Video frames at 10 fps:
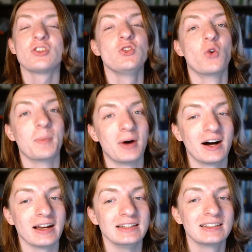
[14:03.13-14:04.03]
your
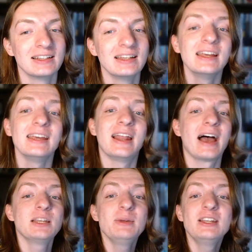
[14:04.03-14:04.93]
mind. It
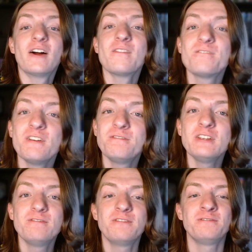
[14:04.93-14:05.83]
had to be done
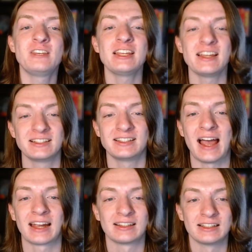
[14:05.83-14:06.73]
fifty fifty
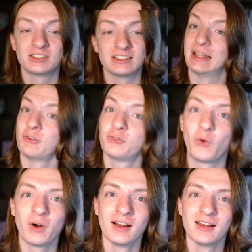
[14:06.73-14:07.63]
exactly. So at level
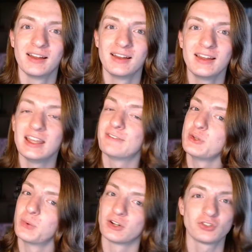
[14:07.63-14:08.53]
four, if you
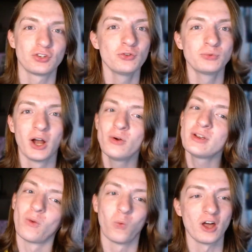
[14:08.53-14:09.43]
were two rogue
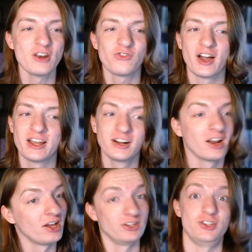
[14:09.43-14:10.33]
and one fighter,
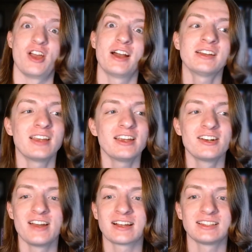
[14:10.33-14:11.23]
you had to take your
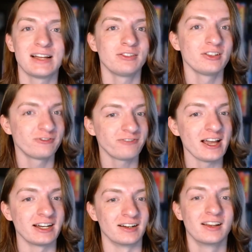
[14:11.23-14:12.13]
next level in
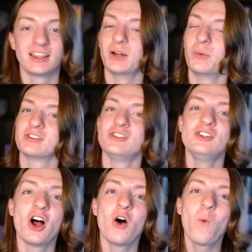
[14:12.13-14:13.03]
fighter. There was
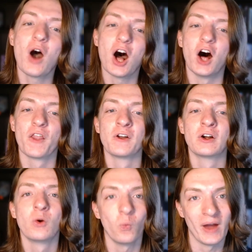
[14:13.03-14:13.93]
no other
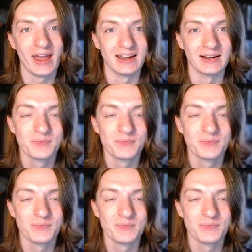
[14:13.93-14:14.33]
way.